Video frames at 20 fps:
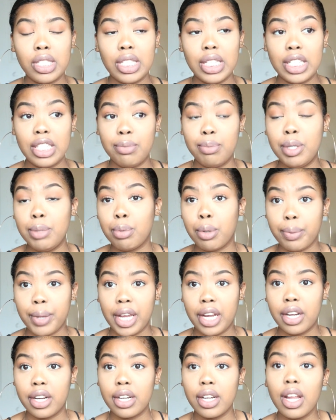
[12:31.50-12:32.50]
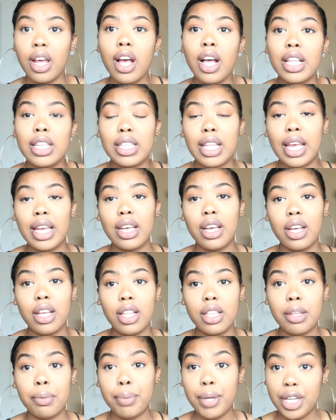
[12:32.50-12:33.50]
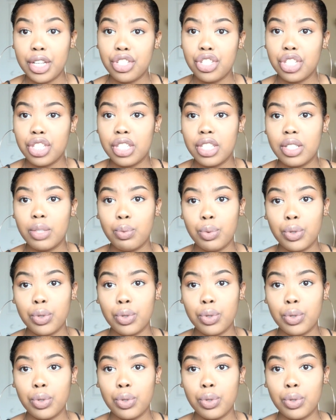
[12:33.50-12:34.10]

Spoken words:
is be prepared. Like the pictures,